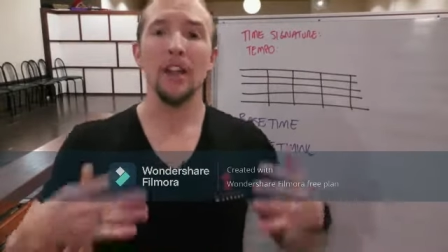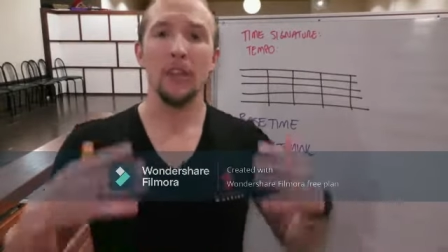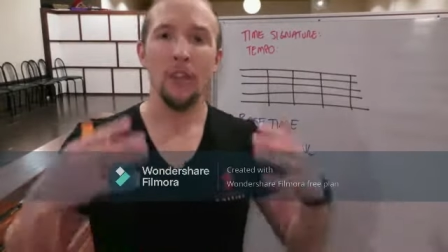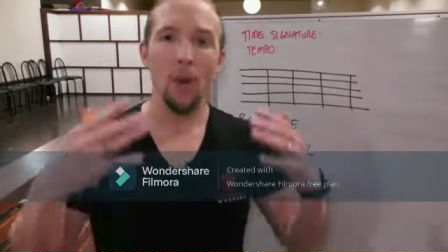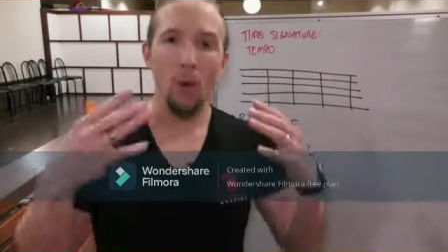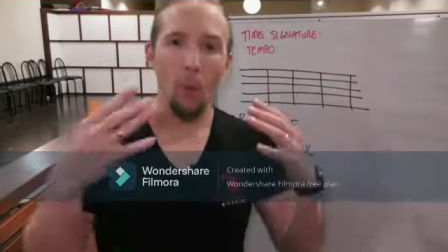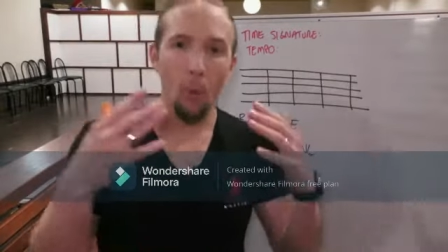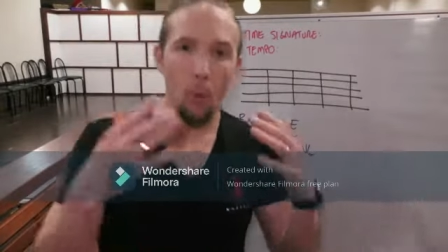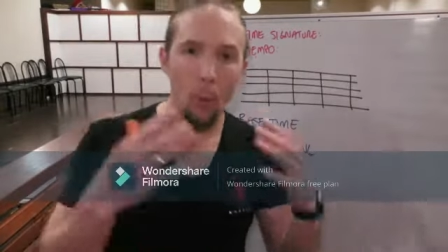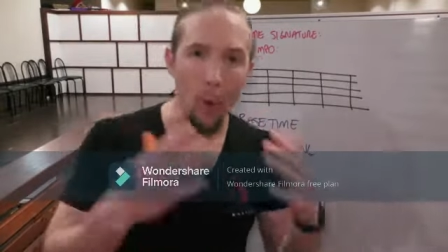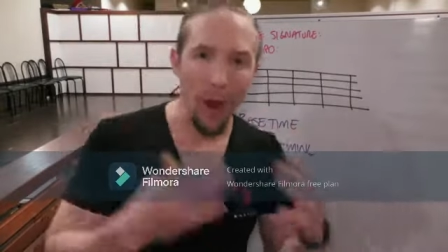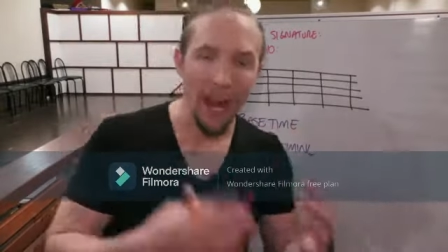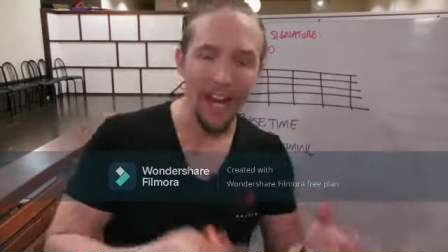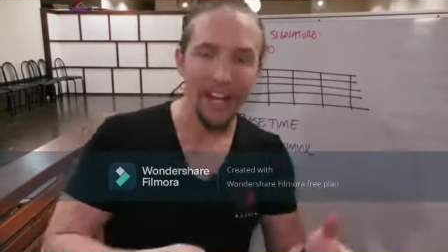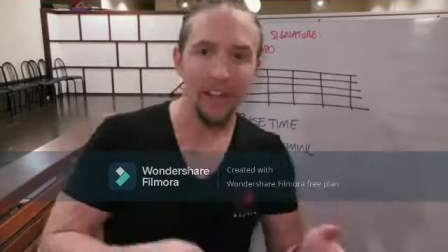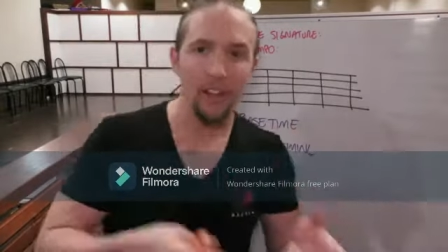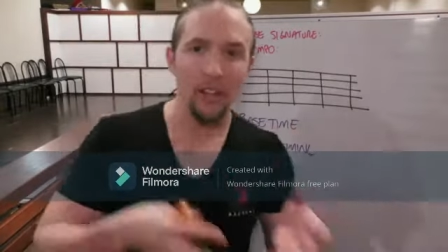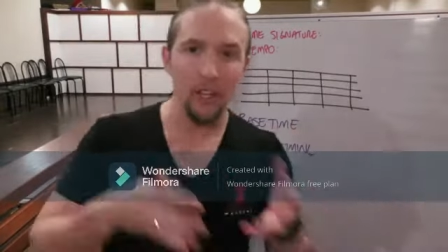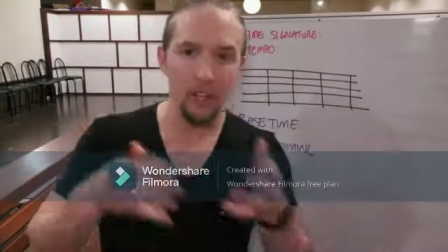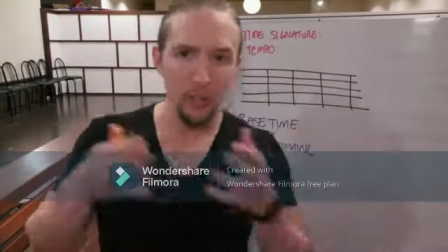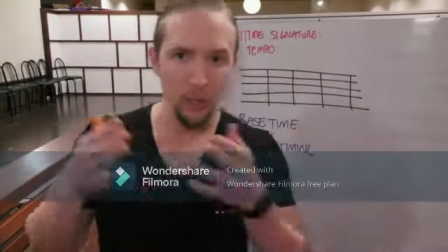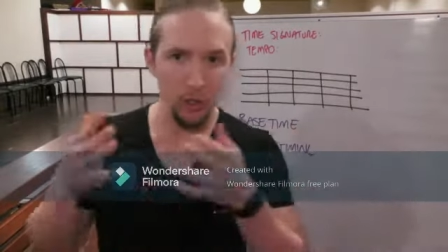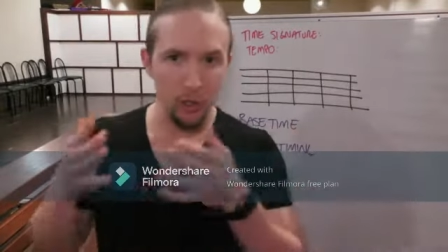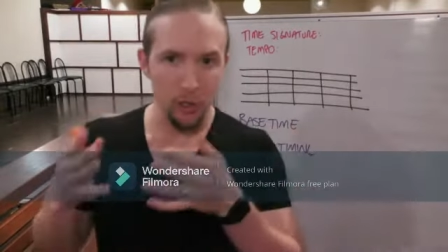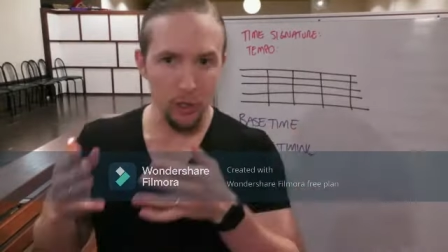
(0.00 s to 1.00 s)
the way
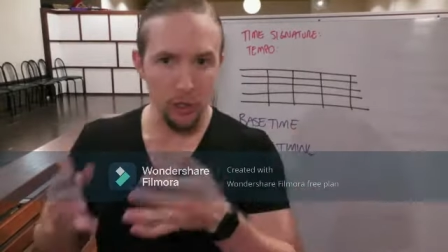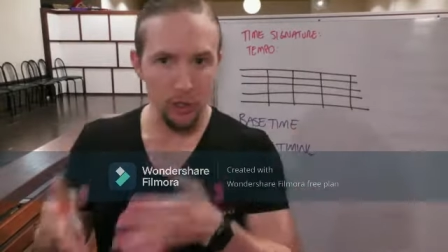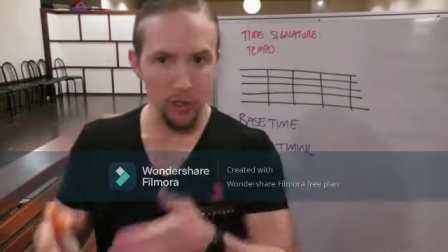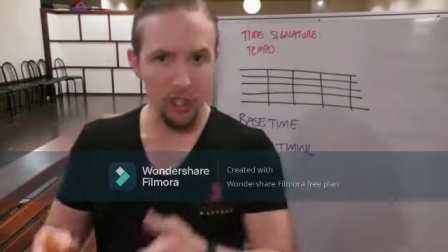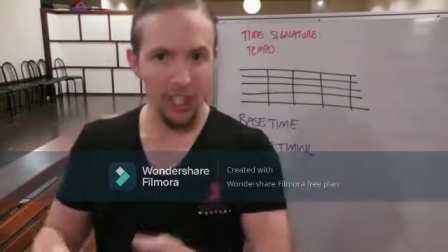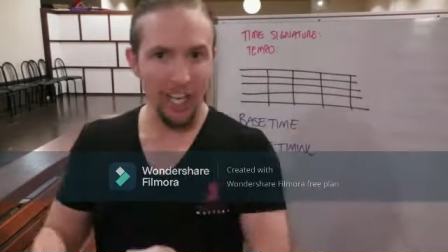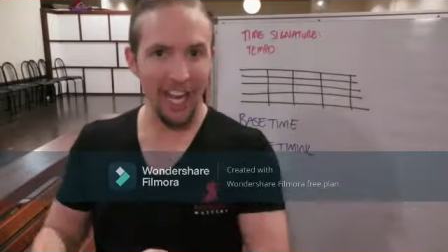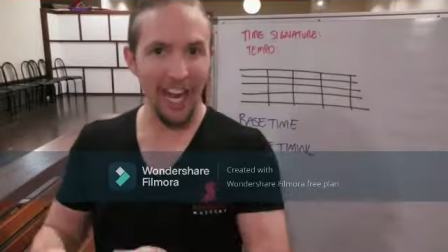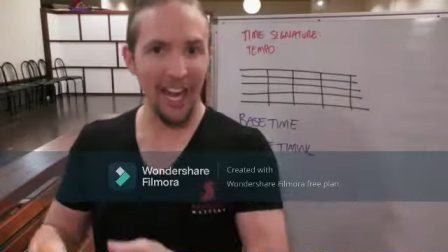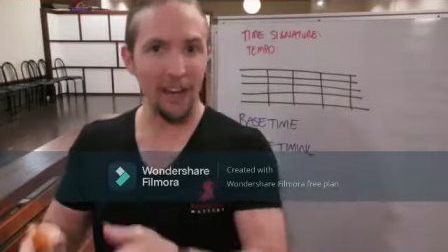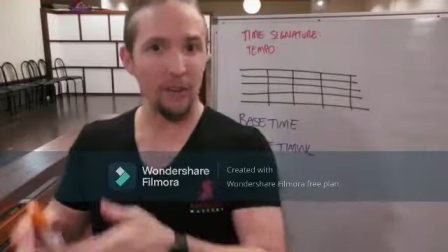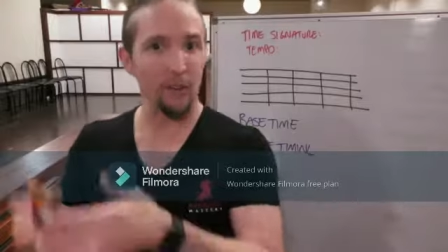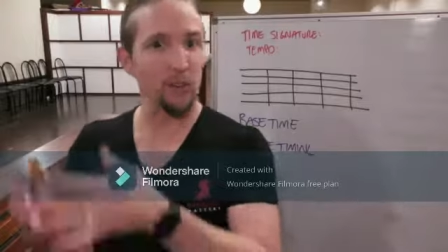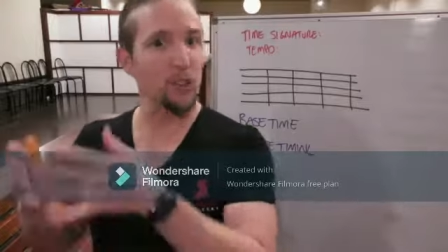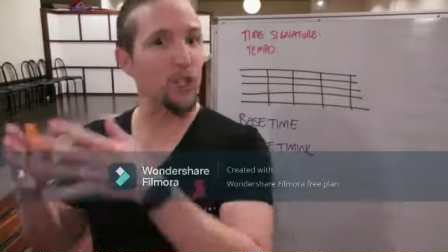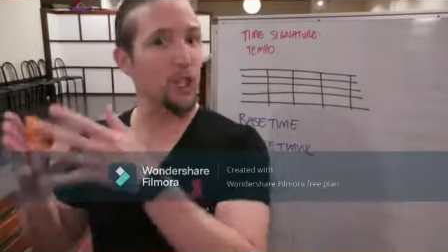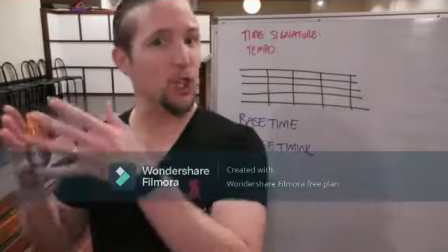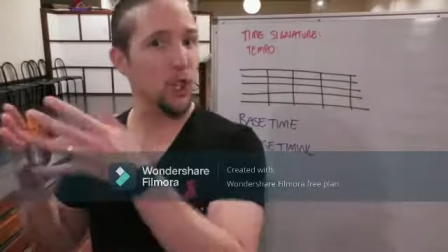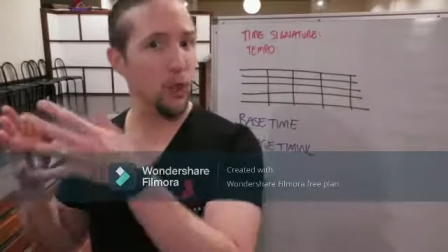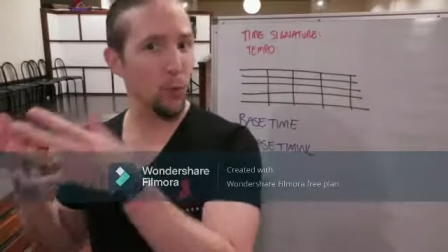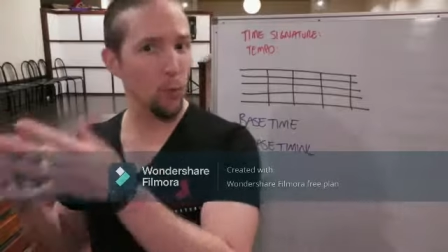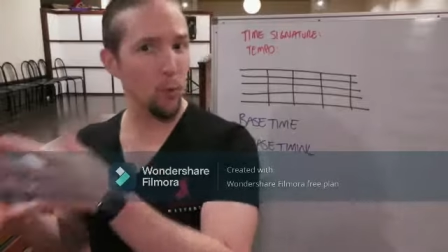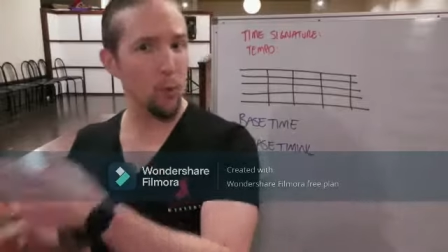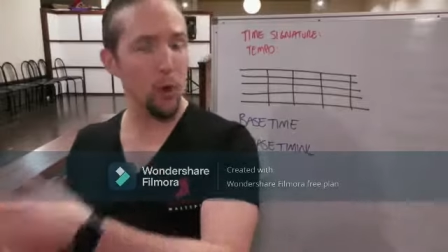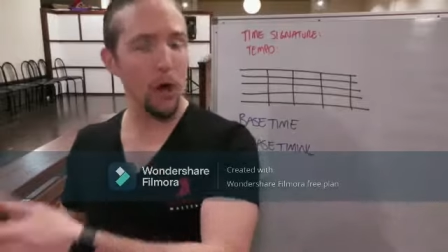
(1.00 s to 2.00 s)
that you should count
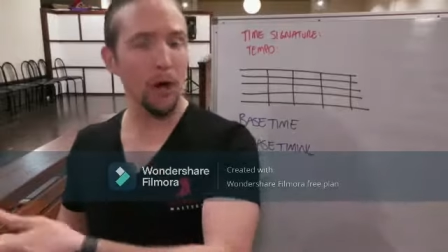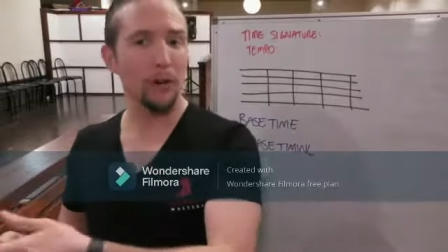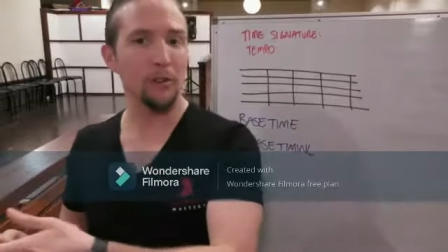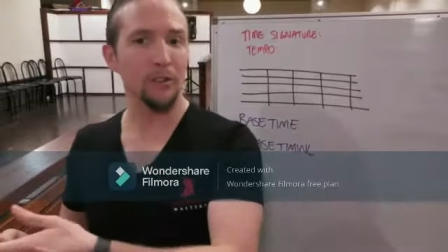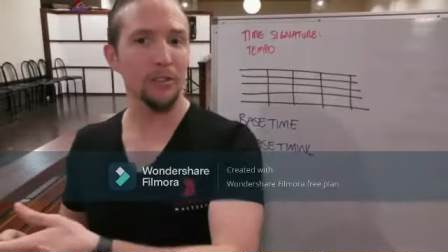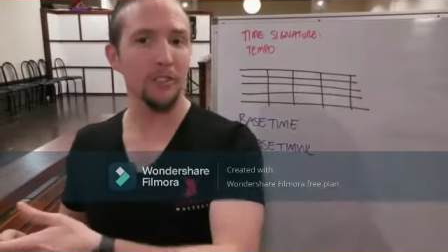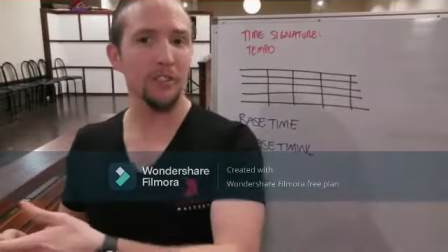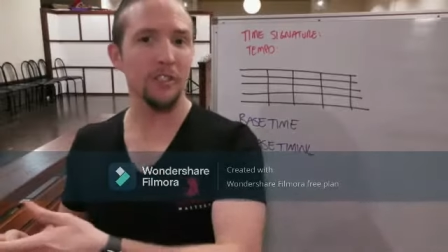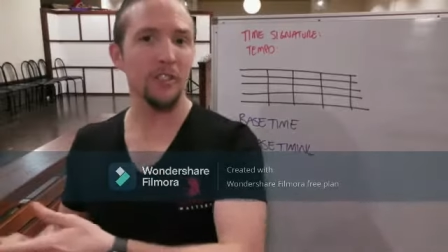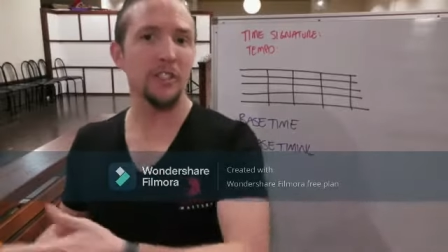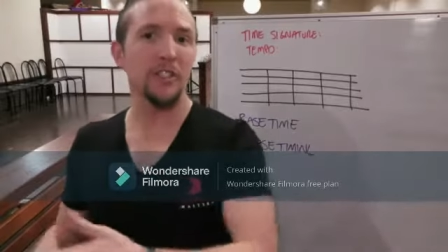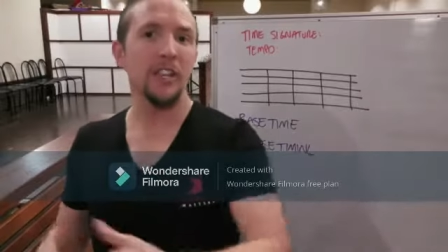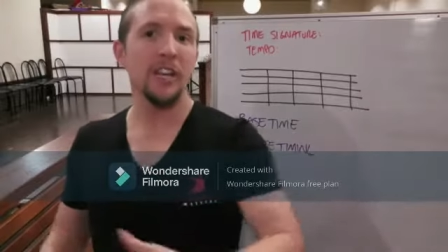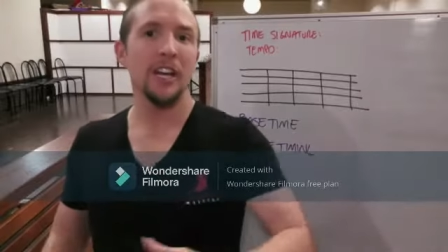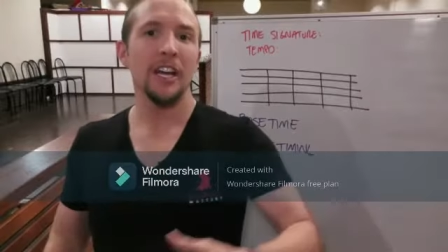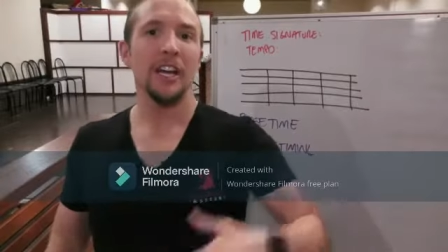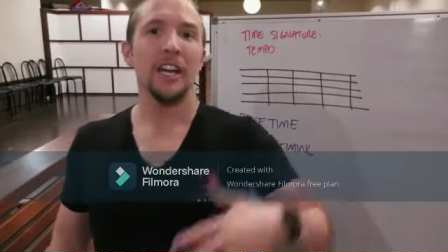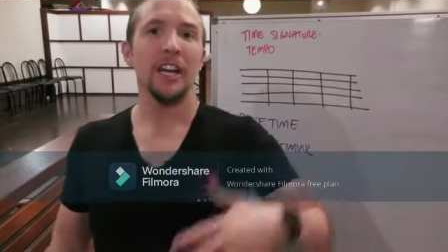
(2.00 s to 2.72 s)
to the waltz.